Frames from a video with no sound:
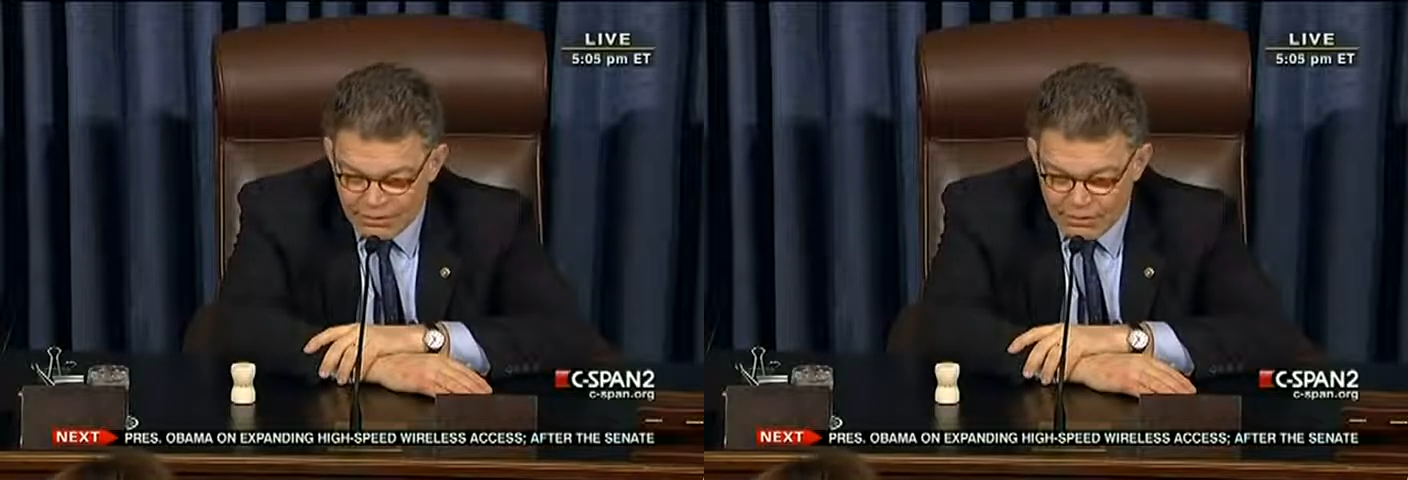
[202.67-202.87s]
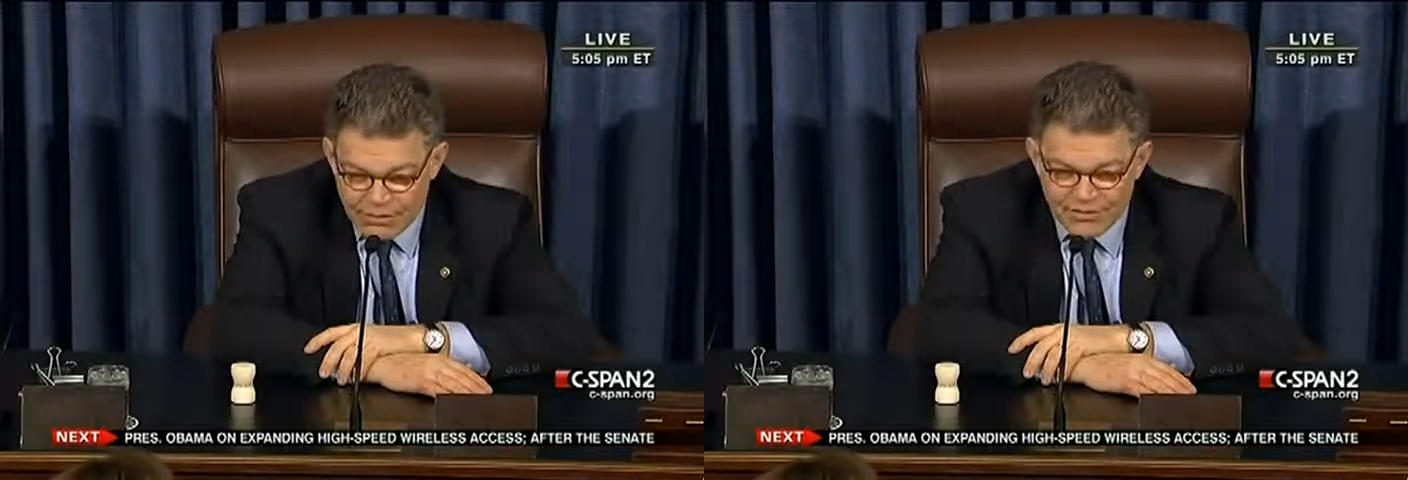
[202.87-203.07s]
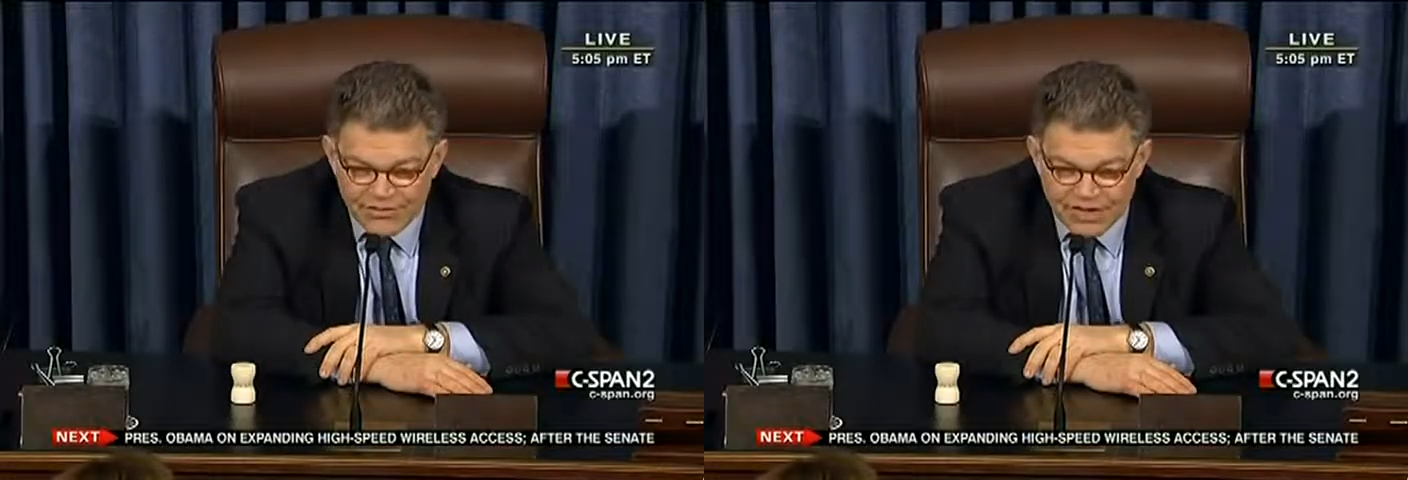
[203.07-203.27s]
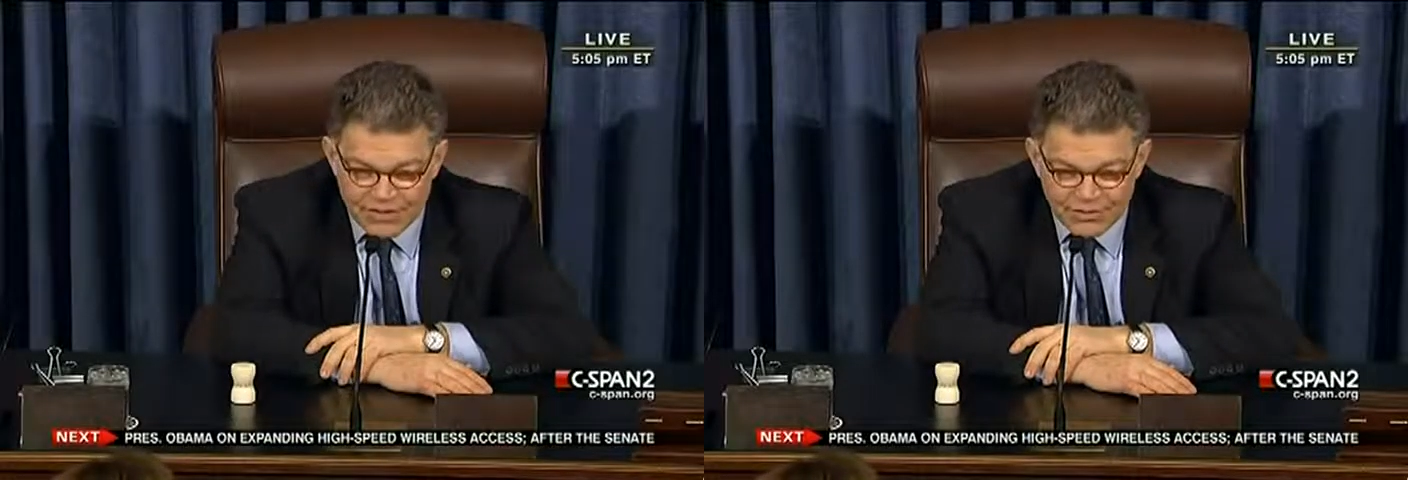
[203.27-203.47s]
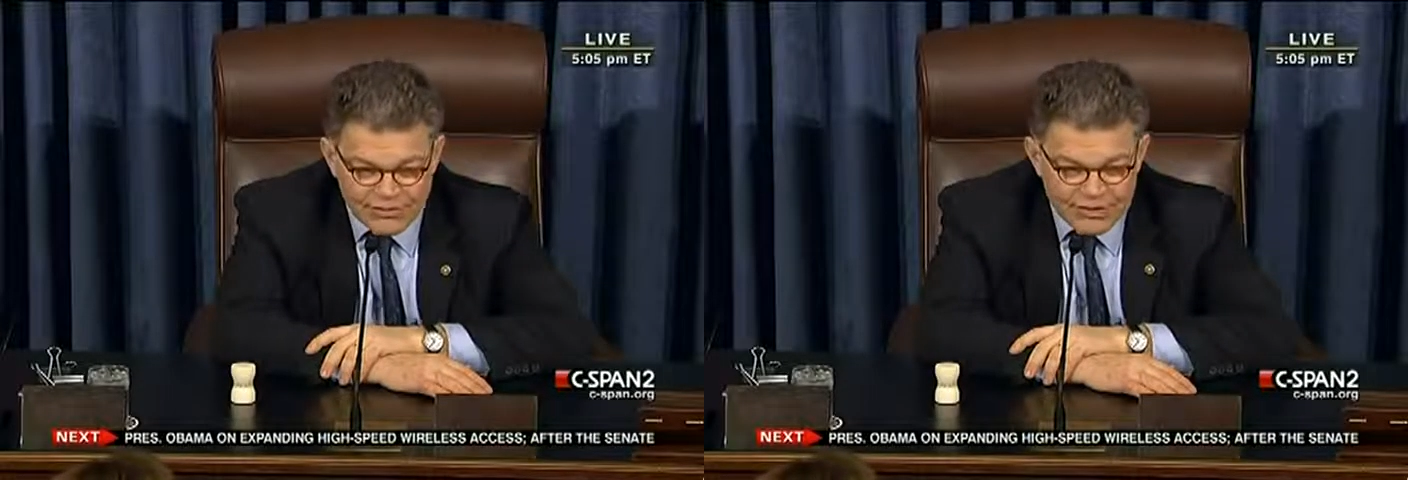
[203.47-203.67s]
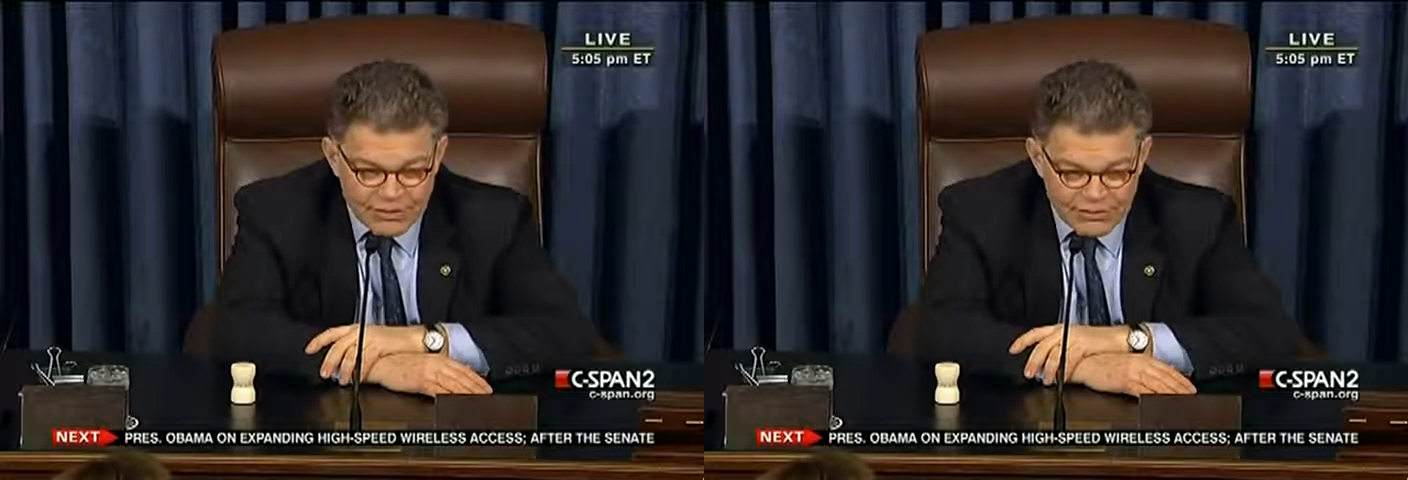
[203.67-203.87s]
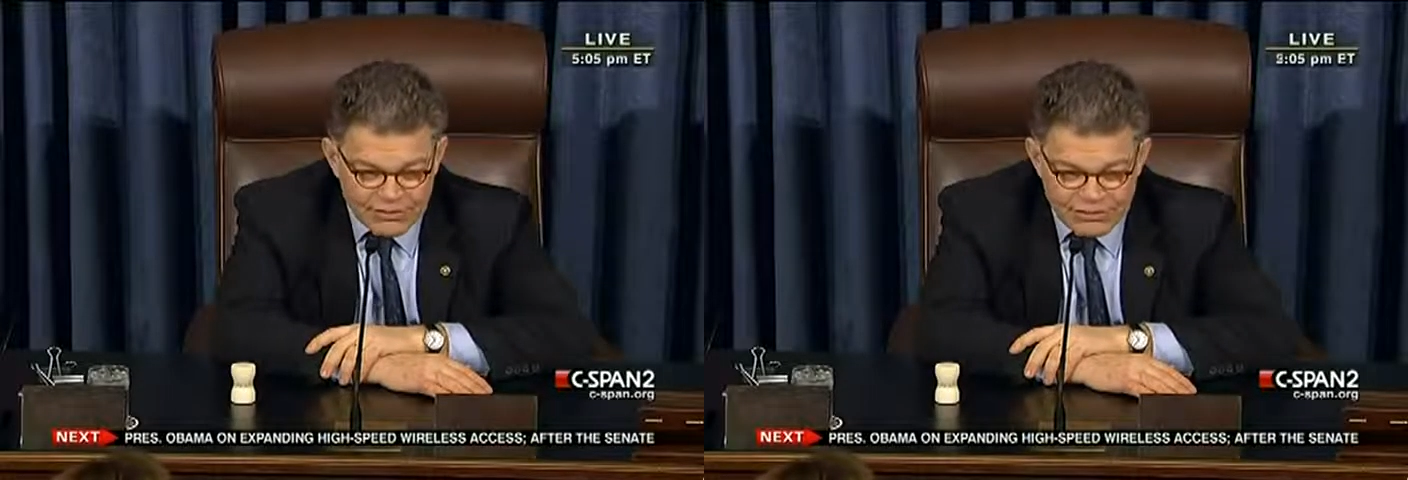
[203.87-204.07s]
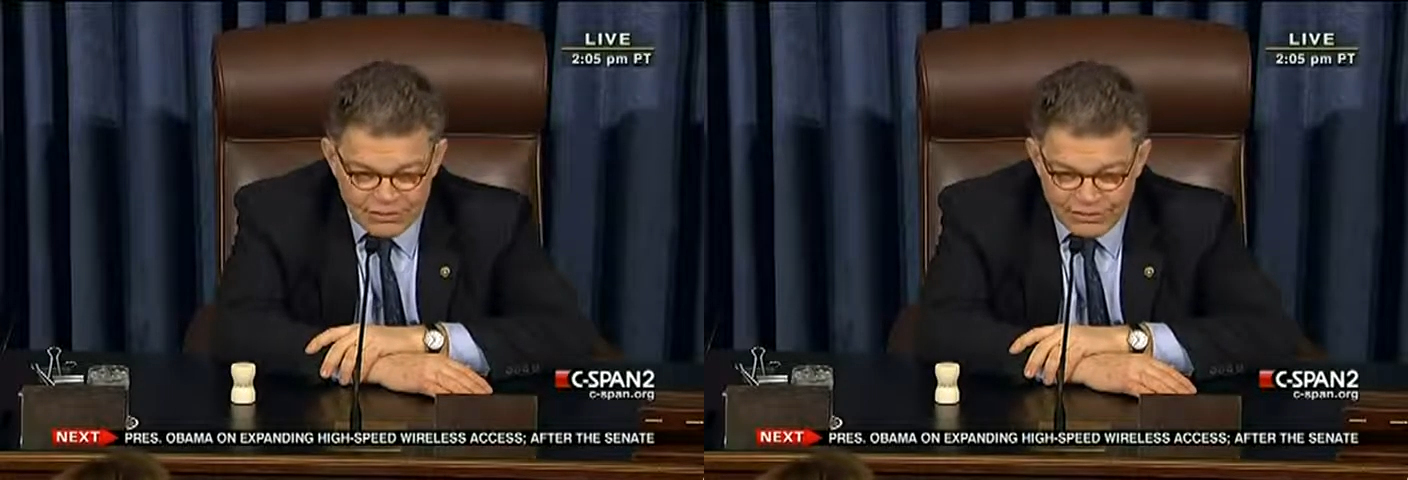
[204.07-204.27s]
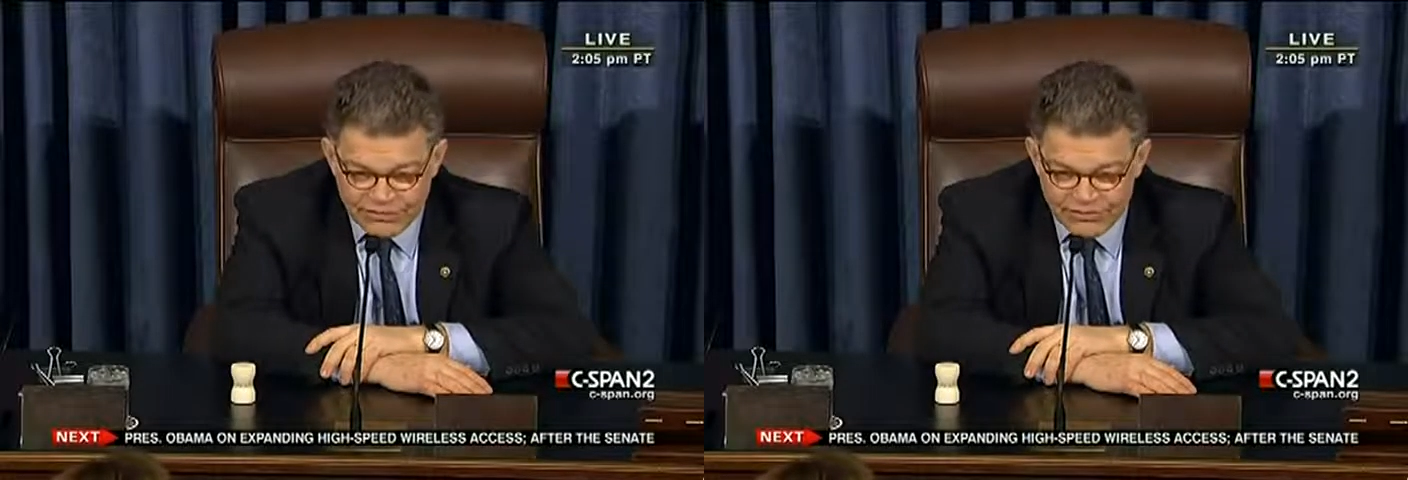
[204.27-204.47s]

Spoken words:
The Senate stands adjourned until